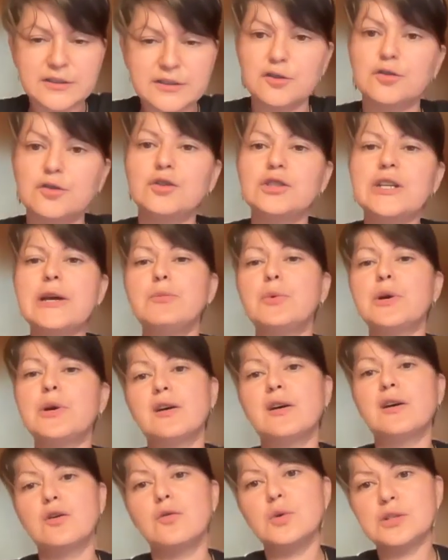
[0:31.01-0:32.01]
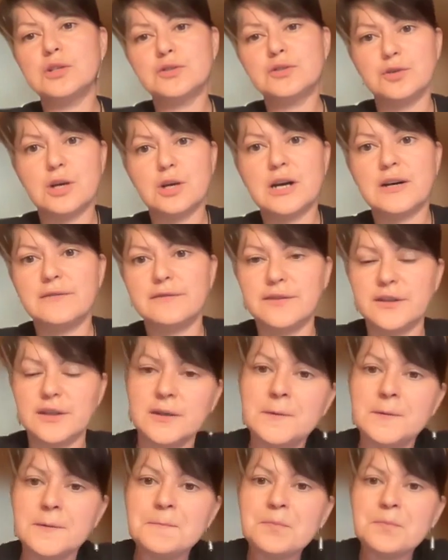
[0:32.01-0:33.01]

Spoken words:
So today we are going to cover